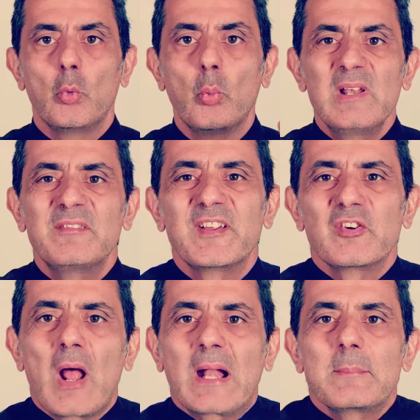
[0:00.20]
Will
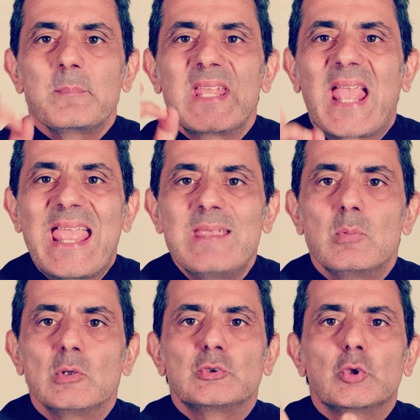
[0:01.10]
Ferrari be
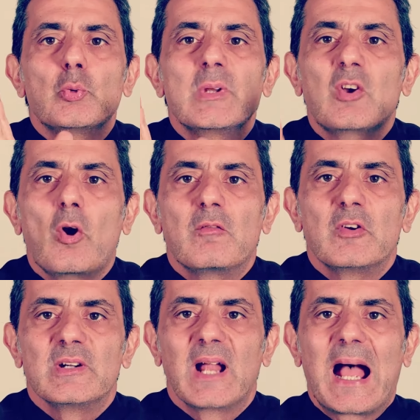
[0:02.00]
able to recover